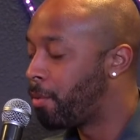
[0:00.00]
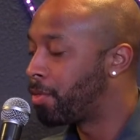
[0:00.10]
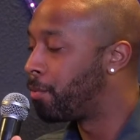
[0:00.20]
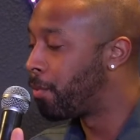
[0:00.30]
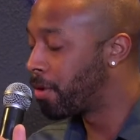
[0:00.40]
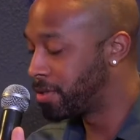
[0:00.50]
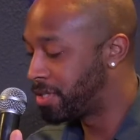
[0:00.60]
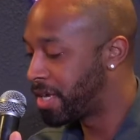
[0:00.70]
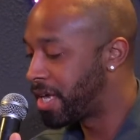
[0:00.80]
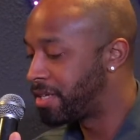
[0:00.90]
what the Word
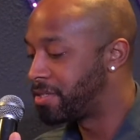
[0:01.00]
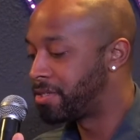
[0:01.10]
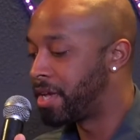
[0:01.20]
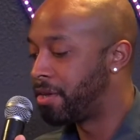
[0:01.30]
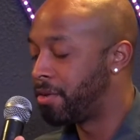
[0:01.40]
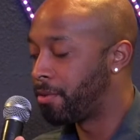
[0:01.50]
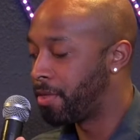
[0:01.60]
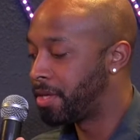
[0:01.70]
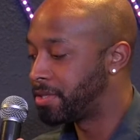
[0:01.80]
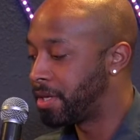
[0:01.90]
says, and
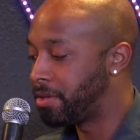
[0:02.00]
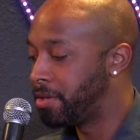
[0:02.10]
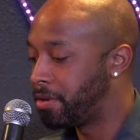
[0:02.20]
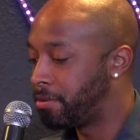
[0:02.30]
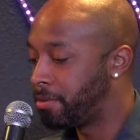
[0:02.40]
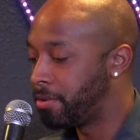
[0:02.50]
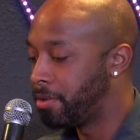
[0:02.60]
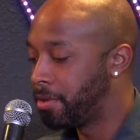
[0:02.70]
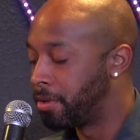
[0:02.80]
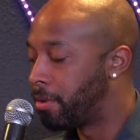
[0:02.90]
things that
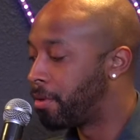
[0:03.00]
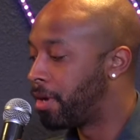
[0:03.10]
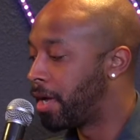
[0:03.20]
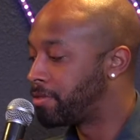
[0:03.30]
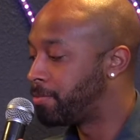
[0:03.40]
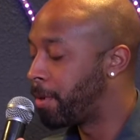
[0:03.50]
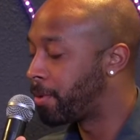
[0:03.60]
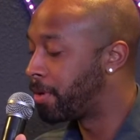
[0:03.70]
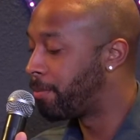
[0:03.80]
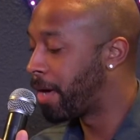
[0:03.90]
the Lord and I have
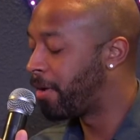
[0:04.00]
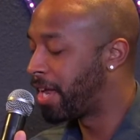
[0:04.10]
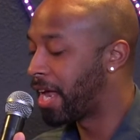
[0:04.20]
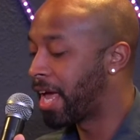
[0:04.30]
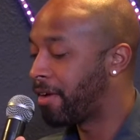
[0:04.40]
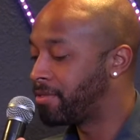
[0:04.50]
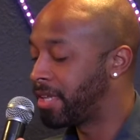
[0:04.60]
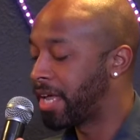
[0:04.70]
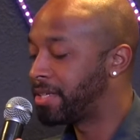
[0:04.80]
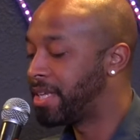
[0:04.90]
spoken about, and I have
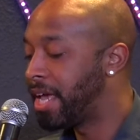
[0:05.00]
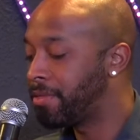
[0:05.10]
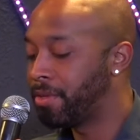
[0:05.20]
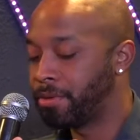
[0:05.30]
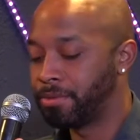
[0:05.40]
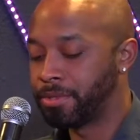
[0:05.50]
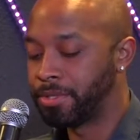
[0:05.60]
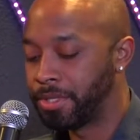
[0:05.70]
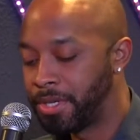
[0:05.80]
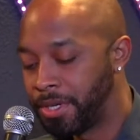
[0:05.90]
to like take
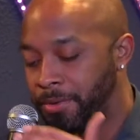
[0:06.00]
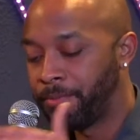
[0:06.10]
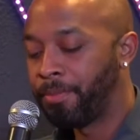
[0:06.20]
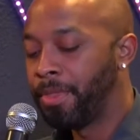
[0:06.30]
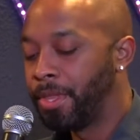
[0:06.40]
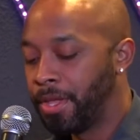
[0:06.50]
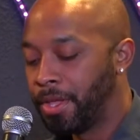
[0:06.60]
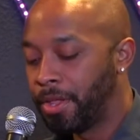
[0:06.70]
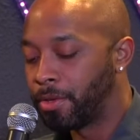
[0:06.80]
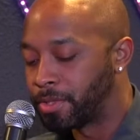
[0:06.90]
those
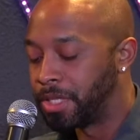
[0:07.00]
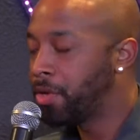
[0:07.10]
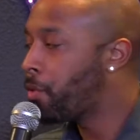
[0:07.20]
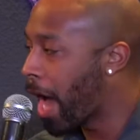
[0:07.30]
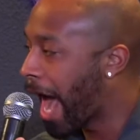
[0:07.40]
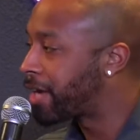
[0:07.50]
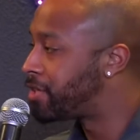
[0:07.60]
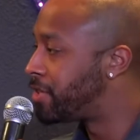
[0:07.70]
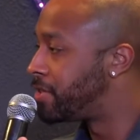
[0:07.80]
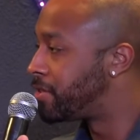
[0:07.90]
little
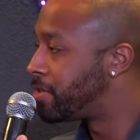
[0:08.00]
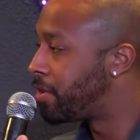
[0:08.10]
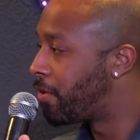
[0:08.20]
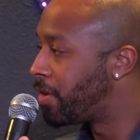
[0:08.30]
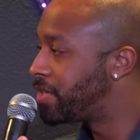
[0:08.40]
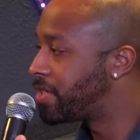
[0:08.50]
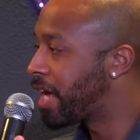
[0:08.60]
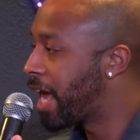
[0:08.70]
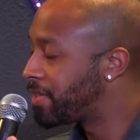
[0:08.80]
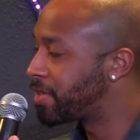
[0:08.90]
actions. He's
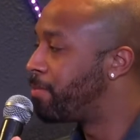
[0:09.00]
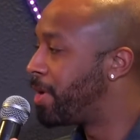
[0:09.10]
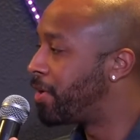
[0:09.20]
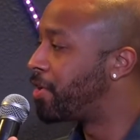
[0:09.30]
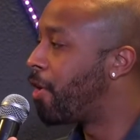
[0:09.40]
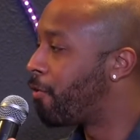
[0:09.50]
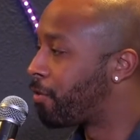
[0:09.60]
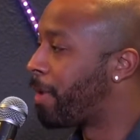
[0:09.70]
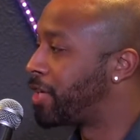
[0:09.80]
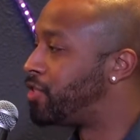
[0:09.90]
not asking me to go
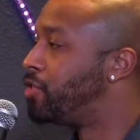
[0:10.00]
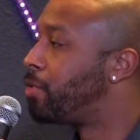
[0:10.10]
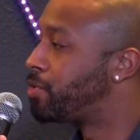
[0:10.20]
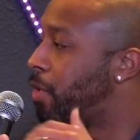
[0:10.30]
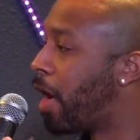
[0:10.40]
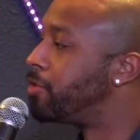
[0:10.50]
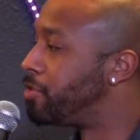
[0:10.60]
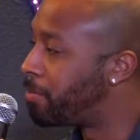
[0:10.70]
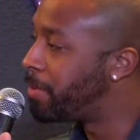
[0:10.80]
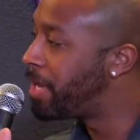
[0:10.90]
from like 0 to
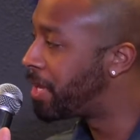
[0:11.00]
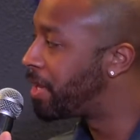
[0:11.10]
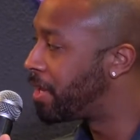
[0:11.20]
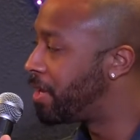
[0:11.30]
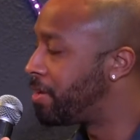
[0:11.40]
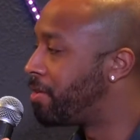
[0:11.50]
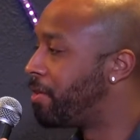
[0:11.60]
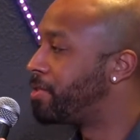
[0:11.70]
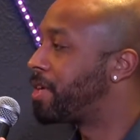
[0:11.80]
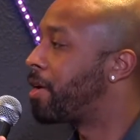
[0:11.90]
100 immediately.
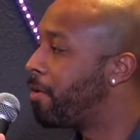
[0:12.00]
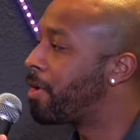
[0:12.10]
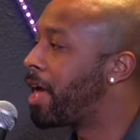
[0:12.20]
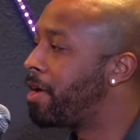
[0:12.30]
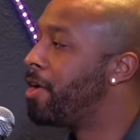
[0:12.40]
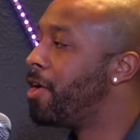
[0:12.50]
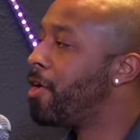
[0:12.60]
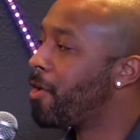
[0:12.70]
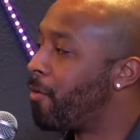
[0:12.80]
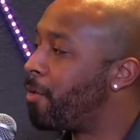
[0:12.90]
It's like, okay,
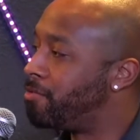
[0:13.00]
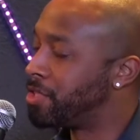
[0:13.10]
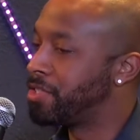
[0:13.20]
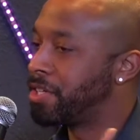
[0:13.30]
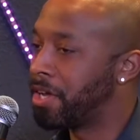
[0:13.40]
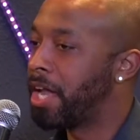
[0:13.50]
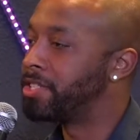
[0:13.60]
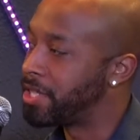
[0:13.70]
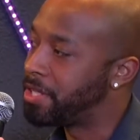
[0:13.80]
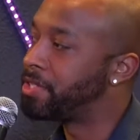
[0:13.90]
we've just
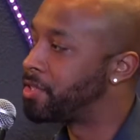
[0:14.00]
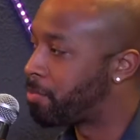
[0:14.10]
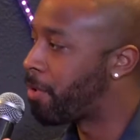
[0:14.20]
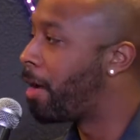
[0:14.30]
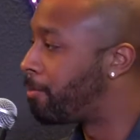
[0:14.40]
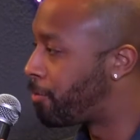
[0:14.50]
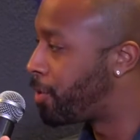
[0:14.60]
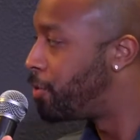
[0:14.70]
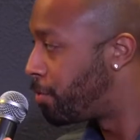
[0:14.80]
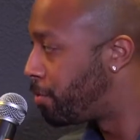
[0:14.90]
acknowledged that this is a problem
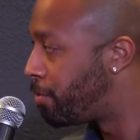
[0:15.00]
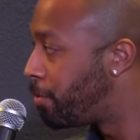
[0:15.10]
for you,